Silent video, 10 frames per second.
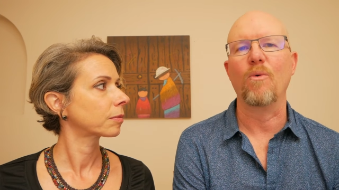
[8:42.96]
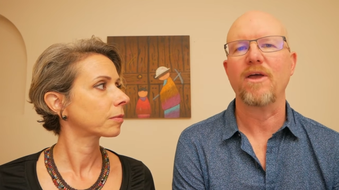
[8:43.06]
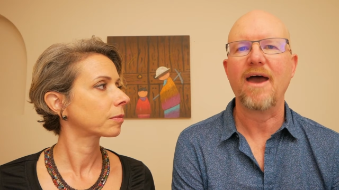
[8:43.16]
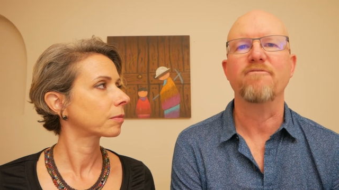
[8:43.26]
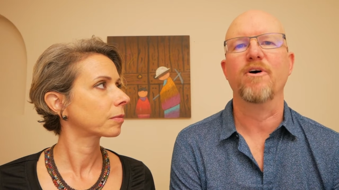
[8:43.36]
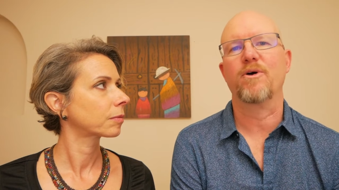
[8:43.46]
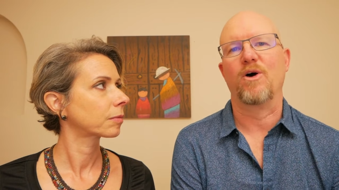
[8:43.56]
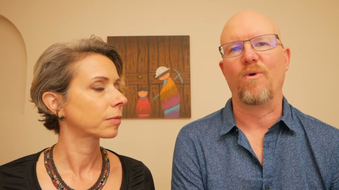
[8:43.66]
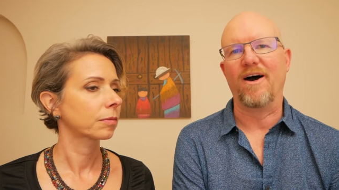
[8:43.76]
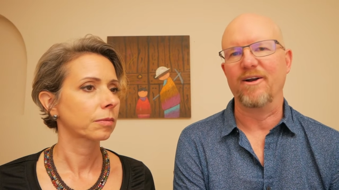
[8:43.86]
Speaker 1: we have Vilca
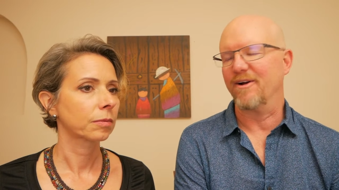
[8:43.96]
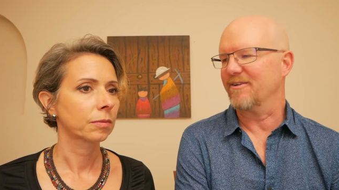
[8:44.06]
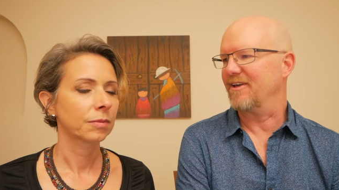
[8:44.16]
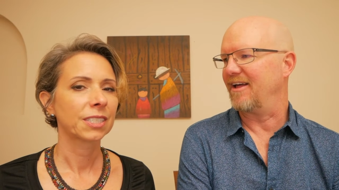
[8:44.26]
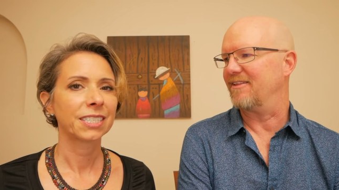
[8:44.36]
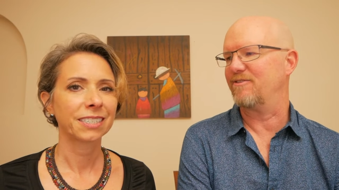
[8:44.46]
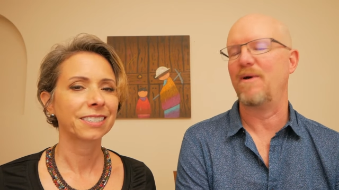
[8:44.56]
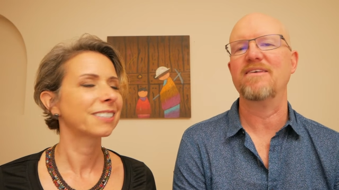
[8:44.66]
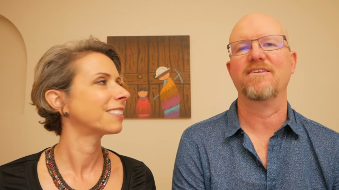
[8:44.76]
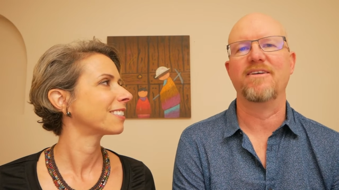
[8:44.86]
water," and it's yeah.
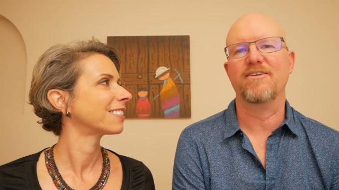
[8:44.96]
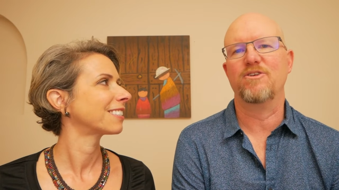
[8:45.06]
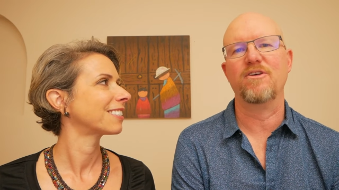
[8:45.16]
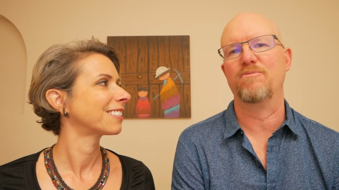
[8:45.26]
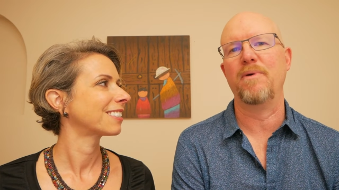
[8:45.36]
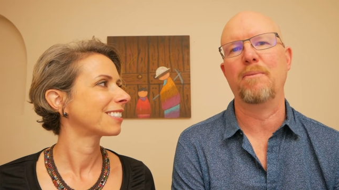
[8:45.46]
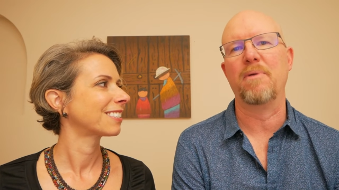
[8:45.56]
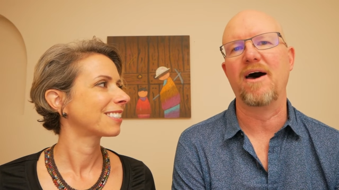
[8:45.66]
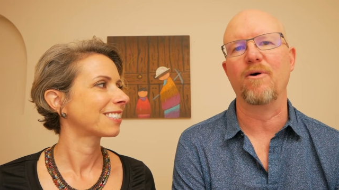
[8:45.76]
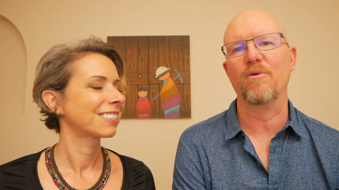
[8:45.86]
basically it's just big
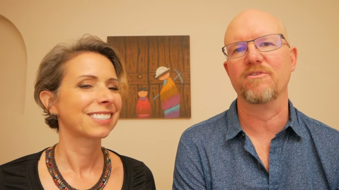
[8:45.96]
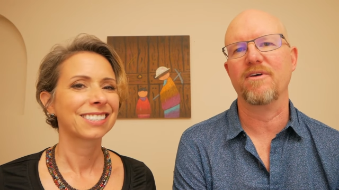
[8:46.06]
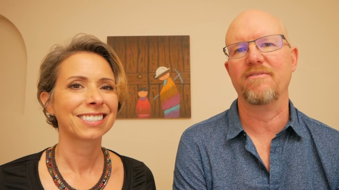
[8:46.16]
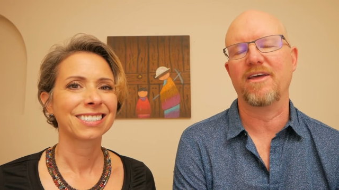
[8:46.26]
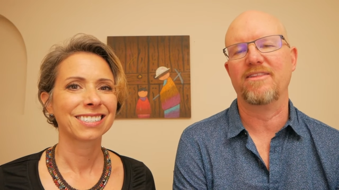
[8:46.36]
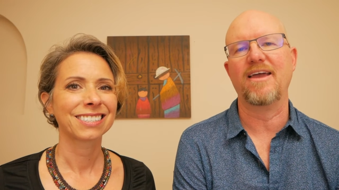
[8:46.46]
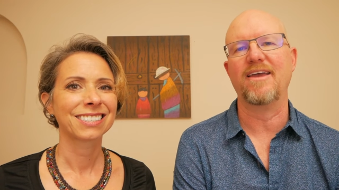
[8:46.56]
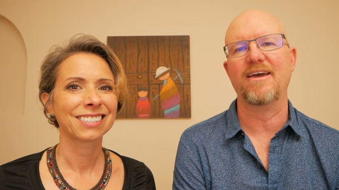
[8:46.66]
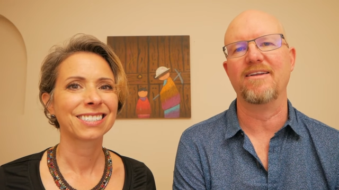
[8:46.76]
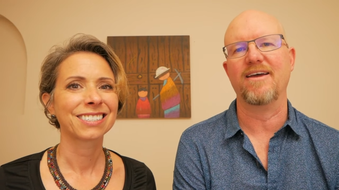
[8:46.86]
bottles uh, that they
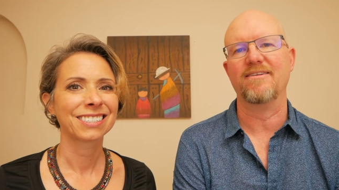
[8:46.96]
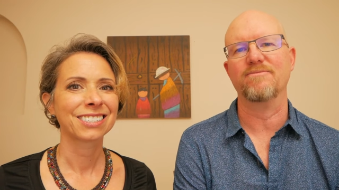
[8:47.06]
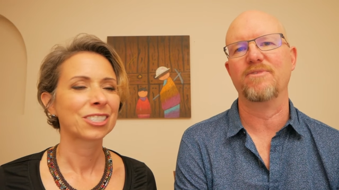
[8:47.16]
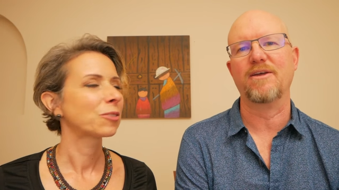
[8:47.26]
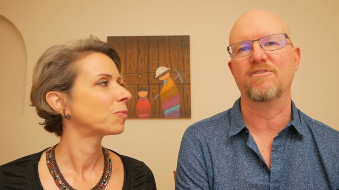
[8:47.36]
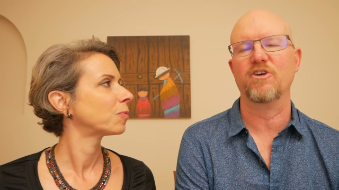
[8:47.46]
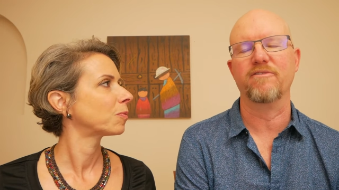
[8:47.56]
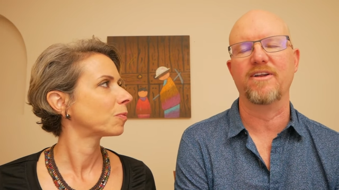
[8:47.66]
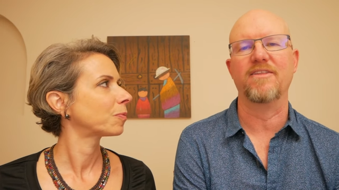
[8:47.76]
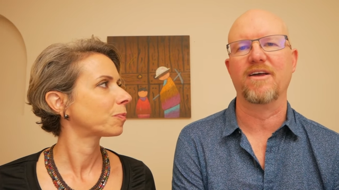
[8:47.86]
get, and they serve
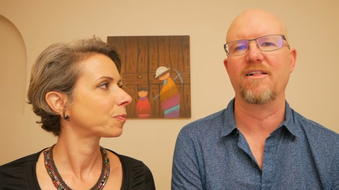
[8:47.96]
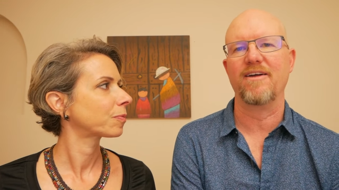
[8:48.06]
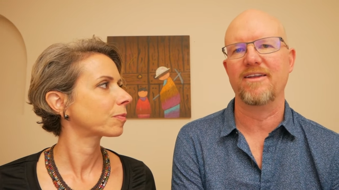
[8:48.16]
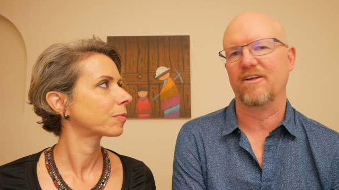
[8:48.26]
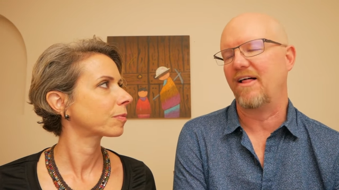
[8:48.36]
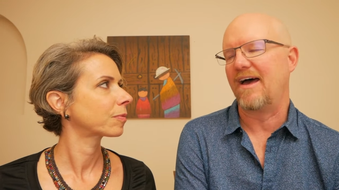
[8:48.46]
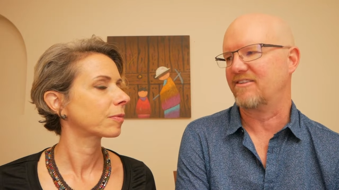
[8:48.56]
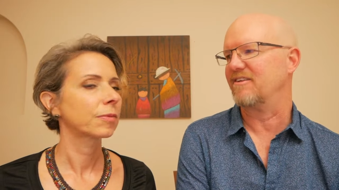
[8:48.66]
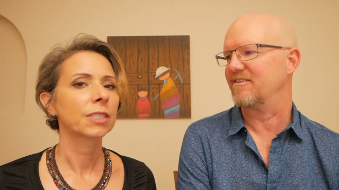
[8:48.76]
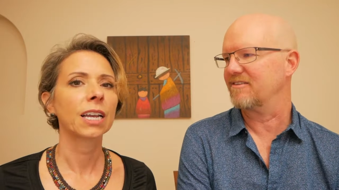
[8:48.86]
it in the in
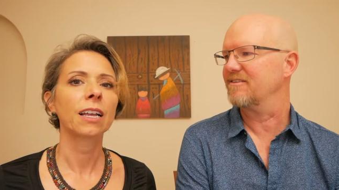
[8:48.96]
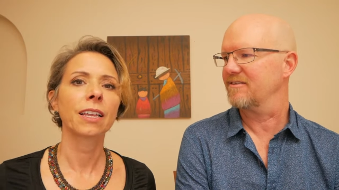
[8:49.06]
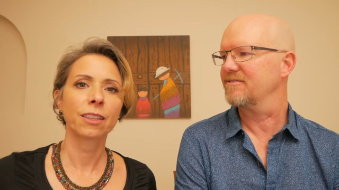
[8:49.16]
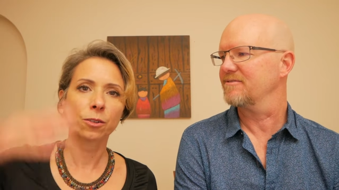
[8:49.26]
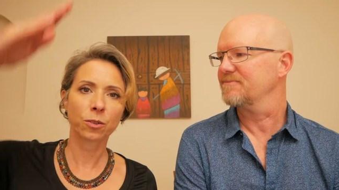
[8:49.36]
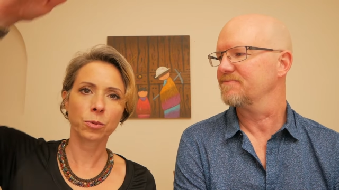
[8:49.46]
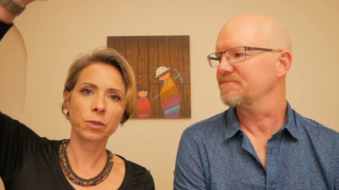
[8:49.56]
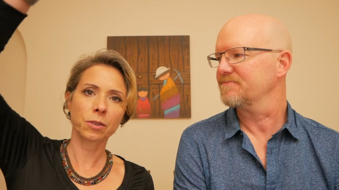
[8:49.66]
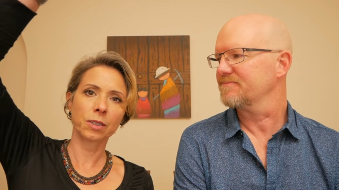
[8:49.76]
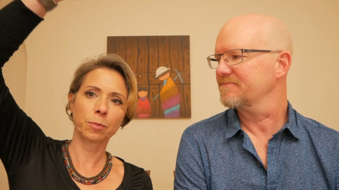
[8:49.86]
glasses.
Speaker 2: Yeah, like those
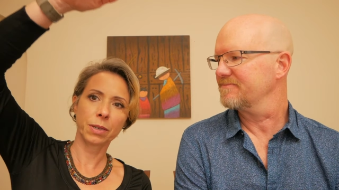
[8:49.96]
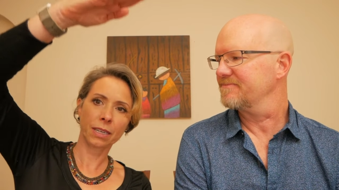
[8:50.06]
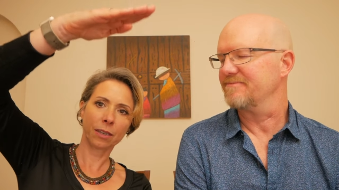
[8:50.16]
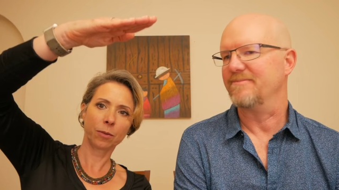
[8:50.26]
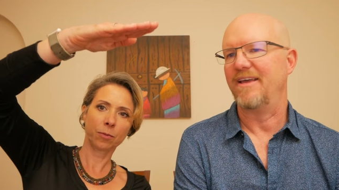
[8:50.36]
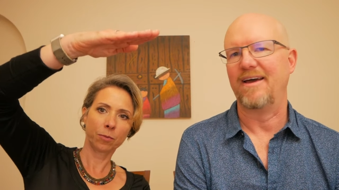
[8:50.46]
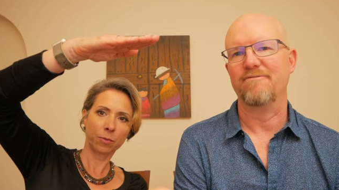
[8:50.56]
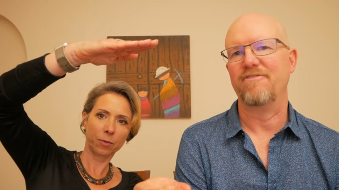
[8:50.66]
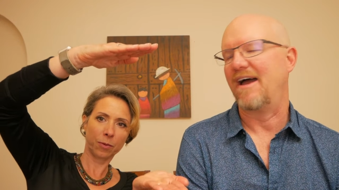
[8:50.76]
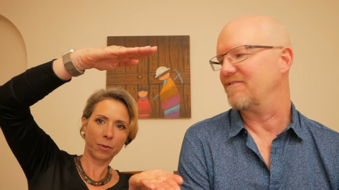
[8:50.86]
really big.
Speaker 1: Yeah,
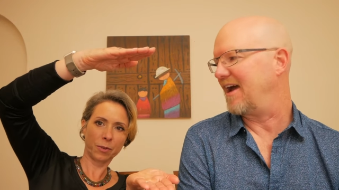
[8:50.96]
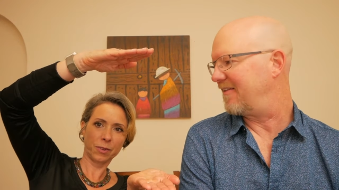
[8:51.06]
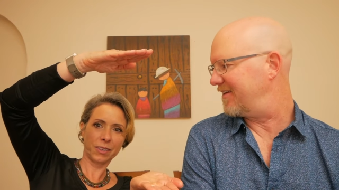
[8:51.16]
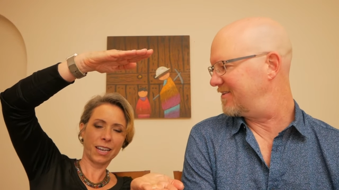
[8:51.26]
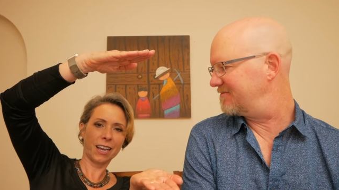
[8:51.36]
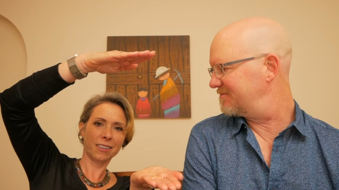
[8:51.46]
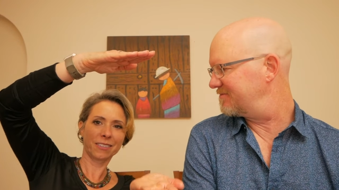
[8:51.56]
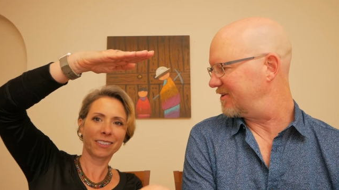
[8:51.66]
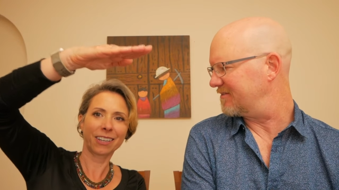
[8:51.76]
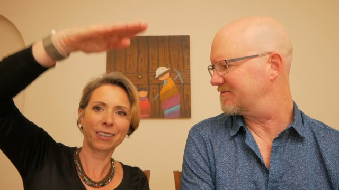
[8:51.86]
five gallon. Yeah.
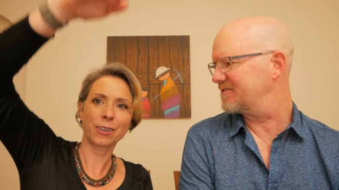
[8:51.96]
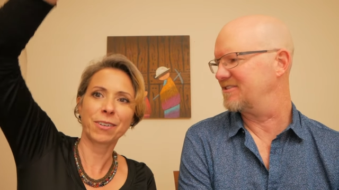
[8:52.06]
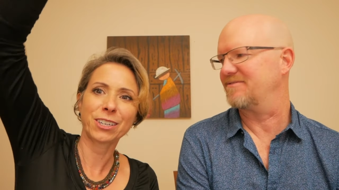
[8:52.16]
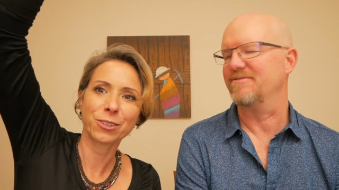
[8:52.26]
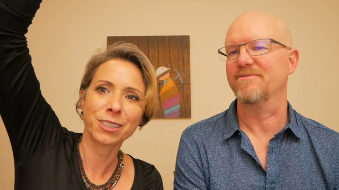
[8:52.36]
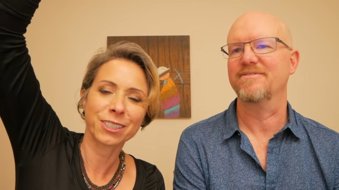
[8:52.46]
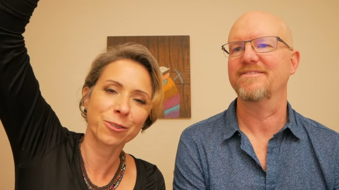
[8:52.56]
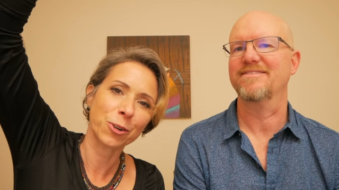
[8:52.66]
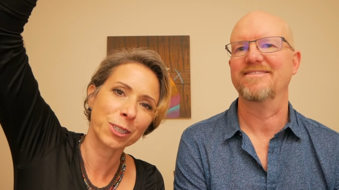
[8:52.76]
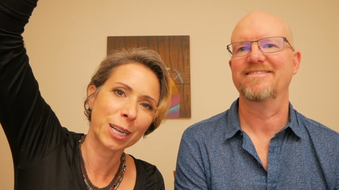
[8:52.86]
Or,
Speaker 2: if I do this, of
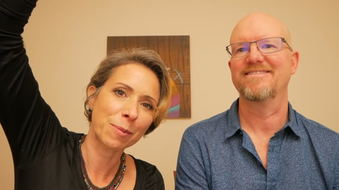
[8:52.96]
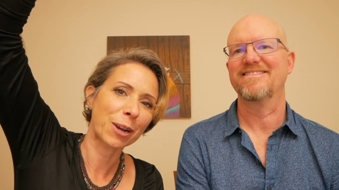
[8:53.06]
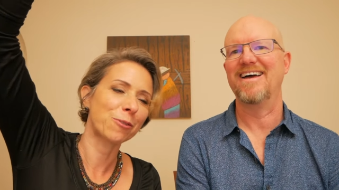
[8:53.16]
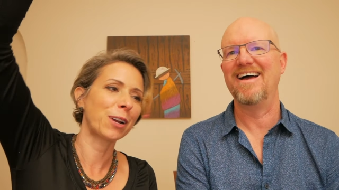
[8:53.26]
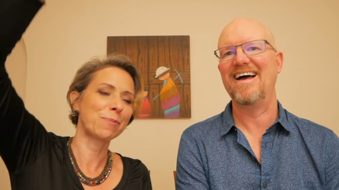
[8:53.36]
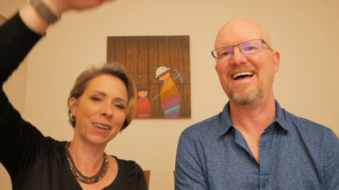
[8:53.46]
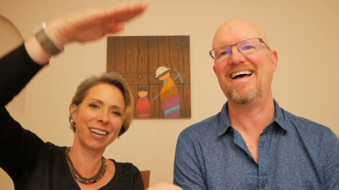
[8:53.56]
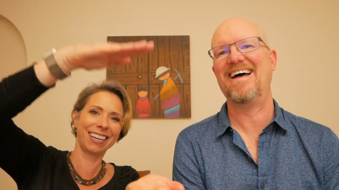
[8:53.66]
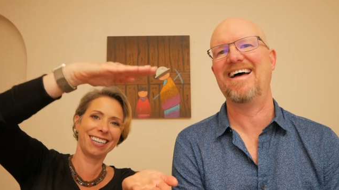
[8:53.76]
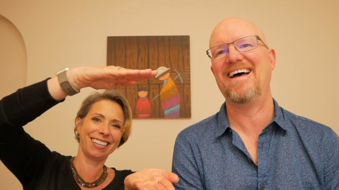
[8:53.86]
course I'm out
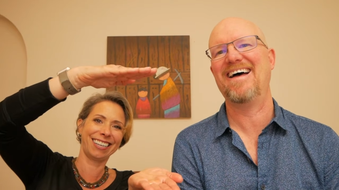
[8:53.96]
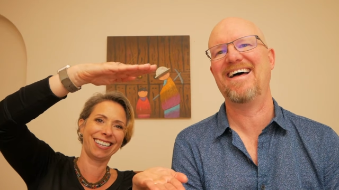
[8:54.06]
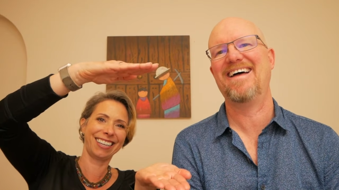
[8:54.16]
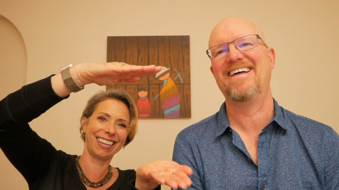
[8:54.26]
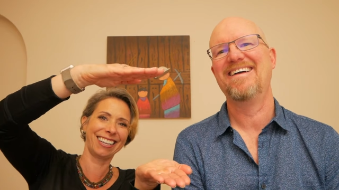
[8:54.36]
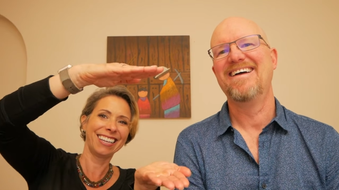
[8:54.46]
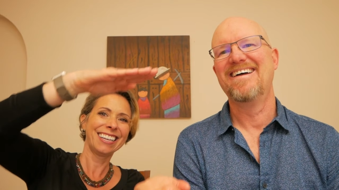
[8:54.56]
Right?